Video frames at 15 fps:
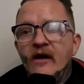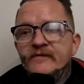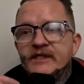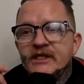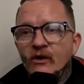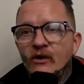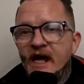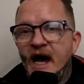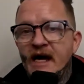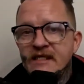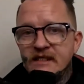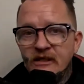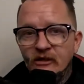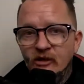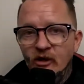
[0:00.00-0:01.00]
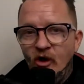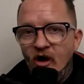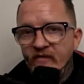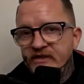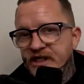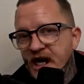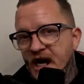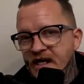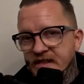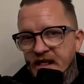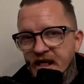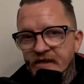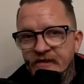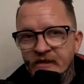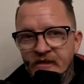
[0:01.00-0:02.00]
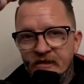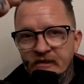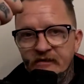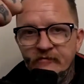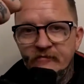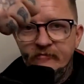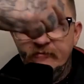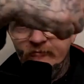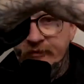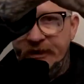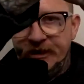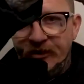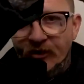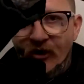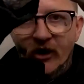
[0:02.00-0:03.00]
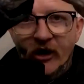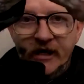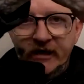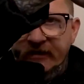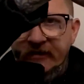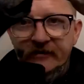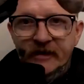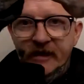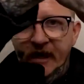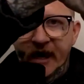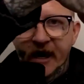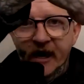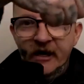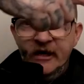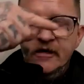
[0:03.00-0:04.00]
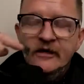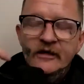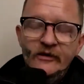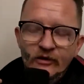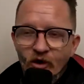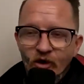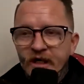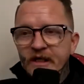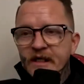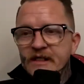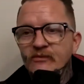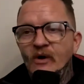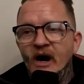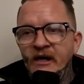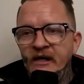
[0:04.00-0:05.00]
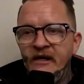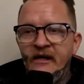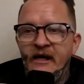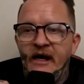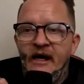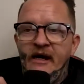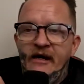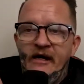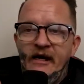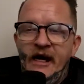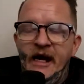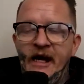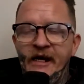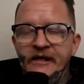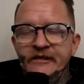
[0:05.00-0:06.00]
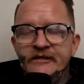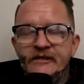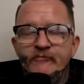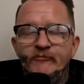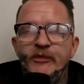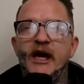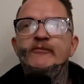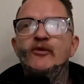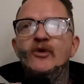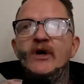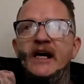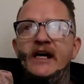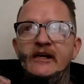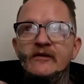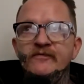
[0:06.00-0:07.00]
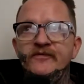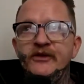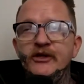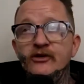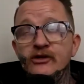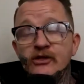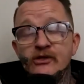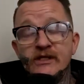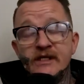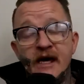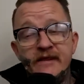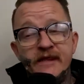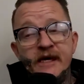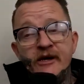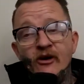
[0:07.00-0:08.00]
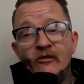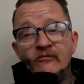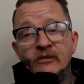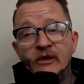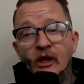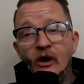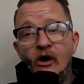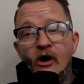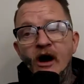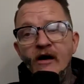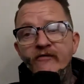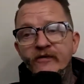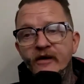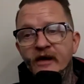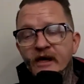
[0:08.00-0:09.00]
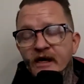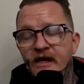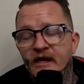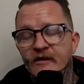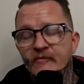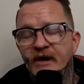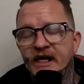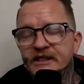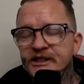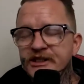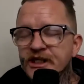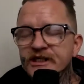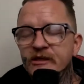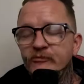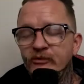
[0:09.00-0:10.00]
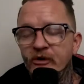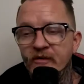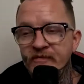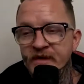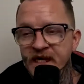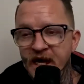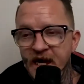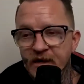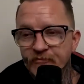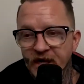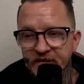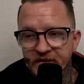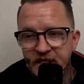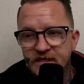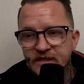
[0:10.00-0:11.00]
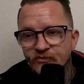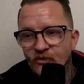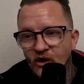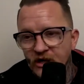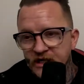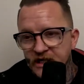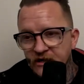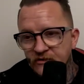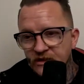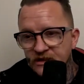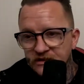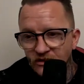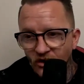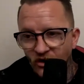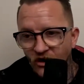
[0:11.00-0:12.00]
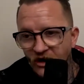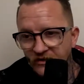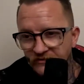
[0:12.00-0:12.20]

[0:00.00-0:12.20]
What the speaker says: So it has the live chat down the side there, like this one. And people get it confused because they think I'm live, but it's just a premiere. But this right here is live.